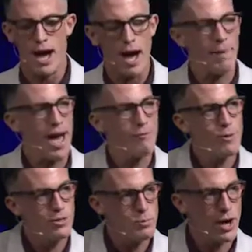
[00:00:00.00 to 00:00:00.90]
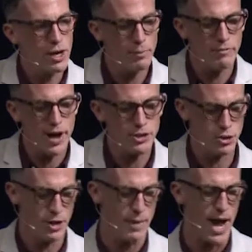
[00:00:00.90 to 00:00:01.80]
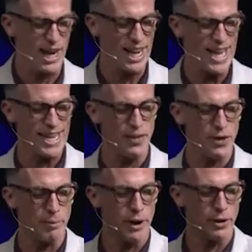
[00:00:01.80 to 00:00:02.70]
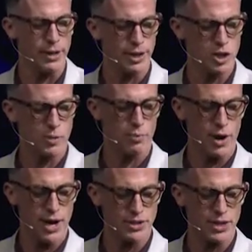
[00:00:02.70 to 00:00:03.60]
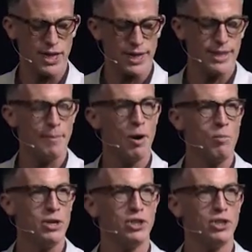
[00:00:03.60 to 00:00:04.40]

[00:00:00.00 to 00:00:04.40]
I'm halfway through my cup of ice cream. I lay down the American Express, and at that moment,